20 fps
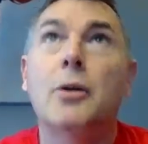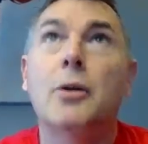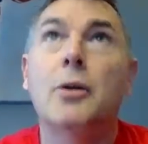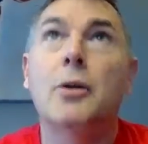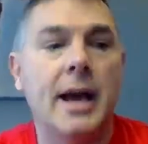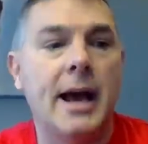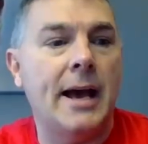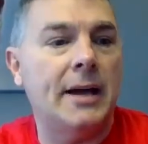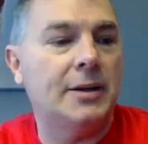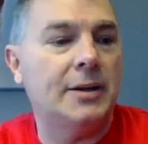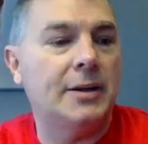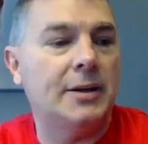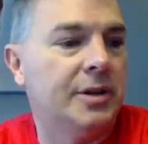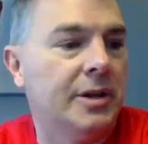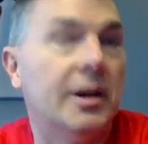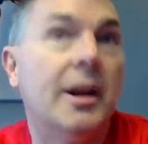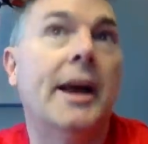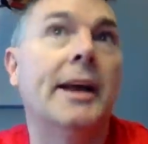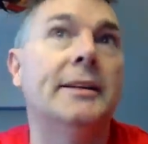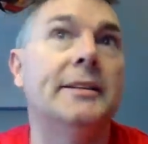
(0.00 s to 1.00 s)

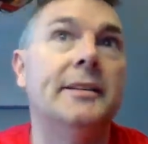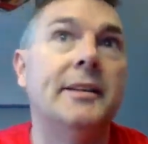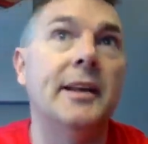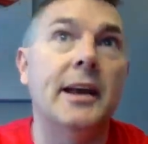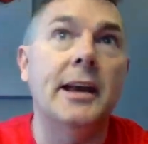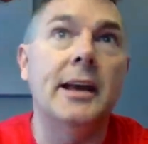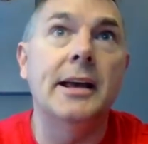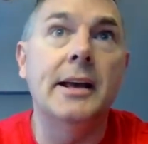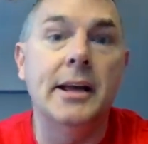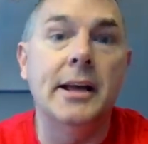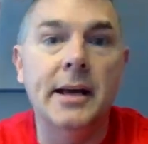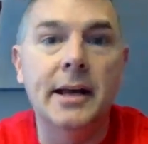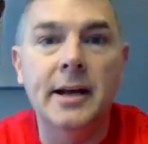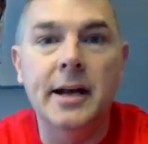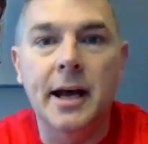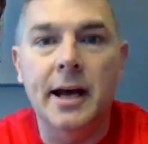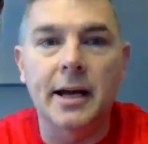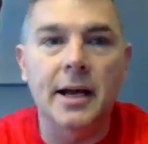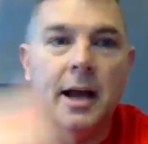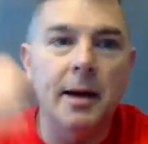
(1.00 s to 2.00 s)
Overcast was a nice day,
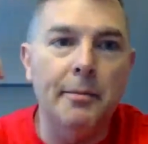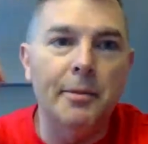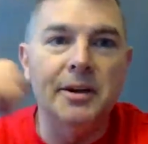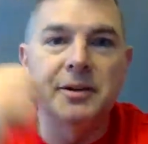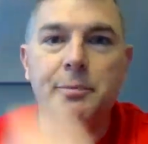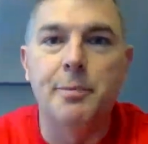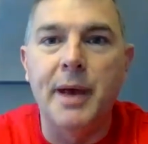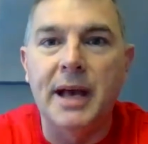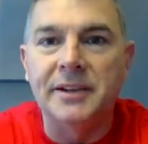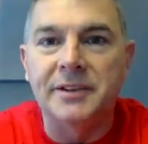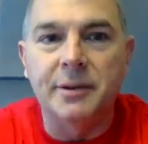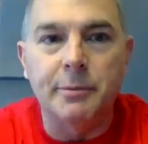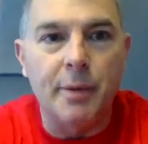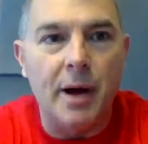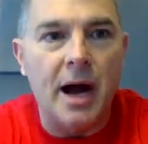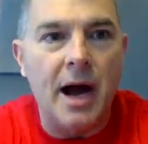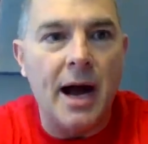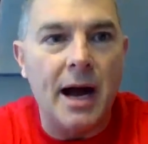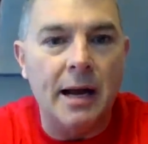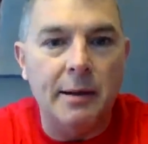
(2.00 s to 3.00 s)
and I got Miss Bessie
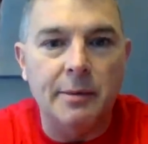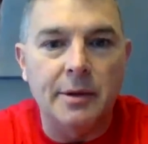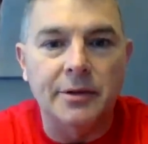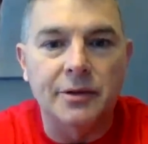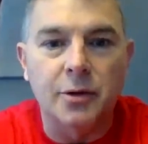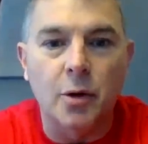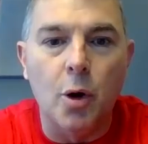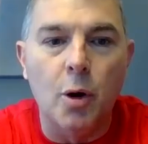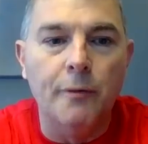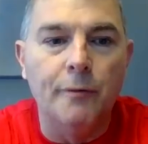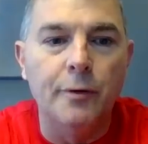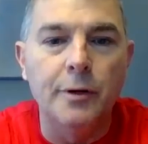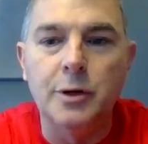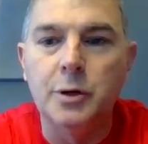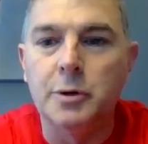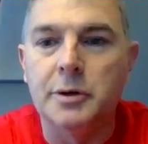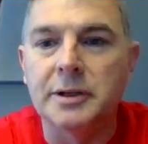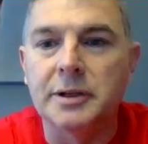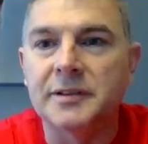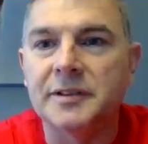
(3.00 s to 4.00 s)
behind me. So hopefully
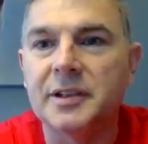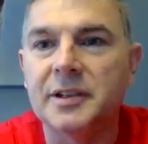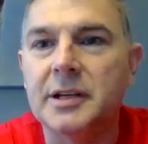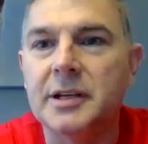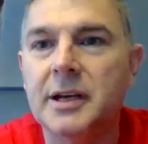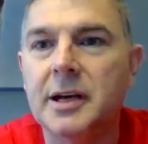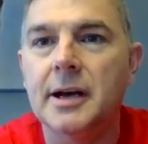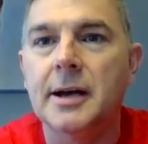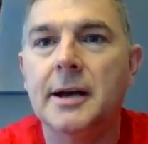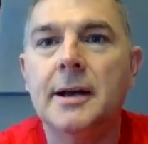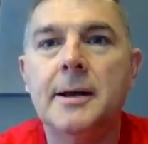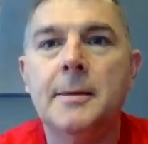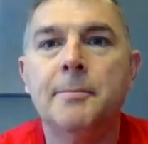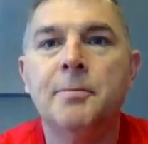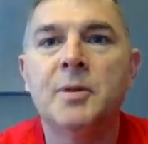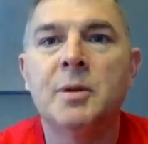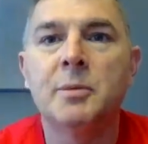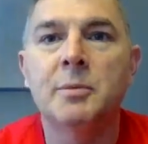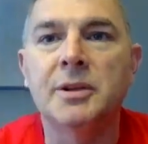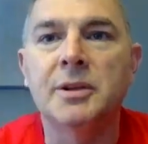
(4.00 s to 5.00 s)
you can see uh,
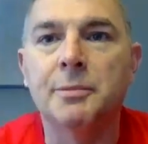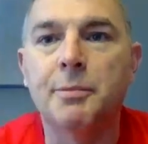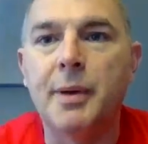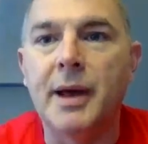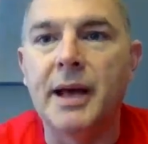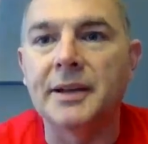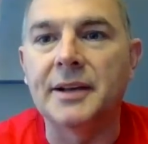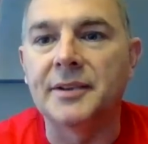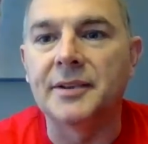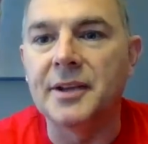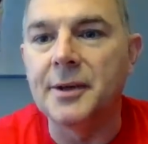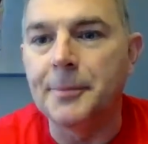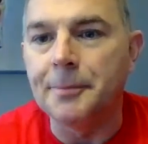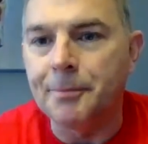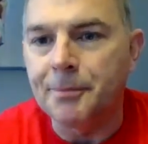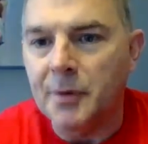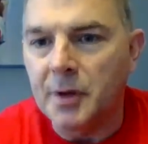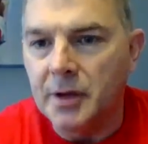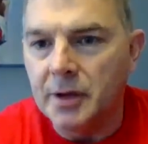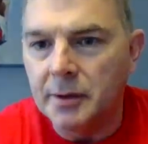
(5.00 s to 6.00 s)
Miss Bessie.
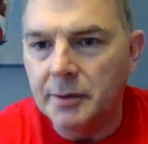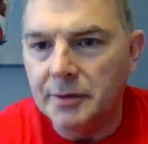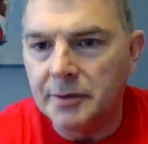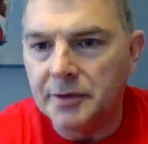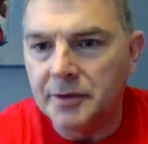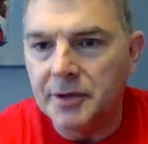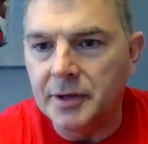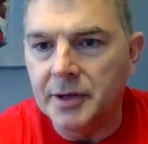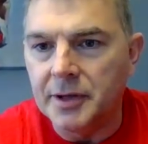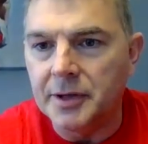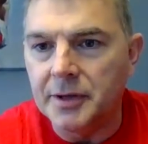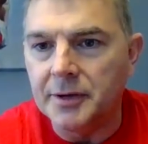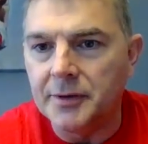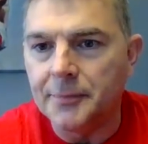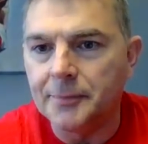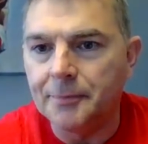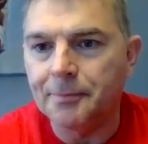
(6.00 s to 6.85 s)
Let me see.